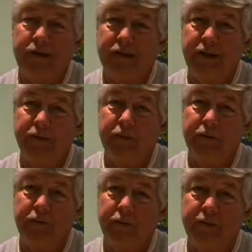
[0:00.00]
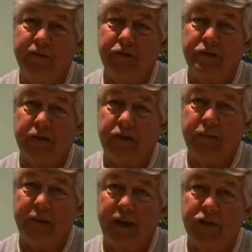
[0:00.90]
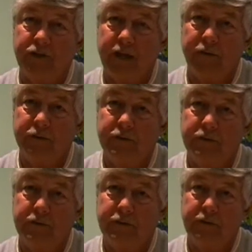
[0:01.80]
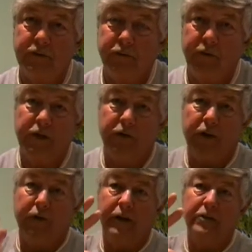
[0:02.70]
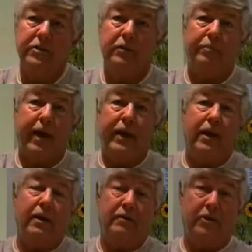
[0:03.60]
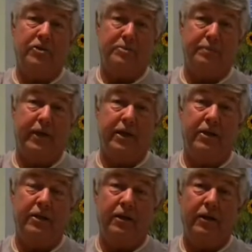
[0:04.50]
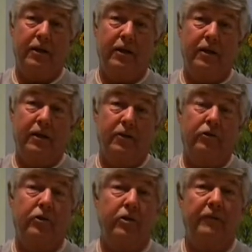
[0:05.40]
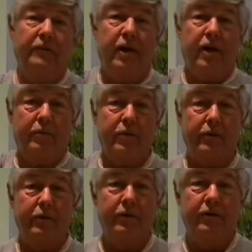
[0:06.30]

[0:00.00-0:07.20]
The only thing with when we first went on the bank track was when you're going into the banking at speed, you couldn't lift up.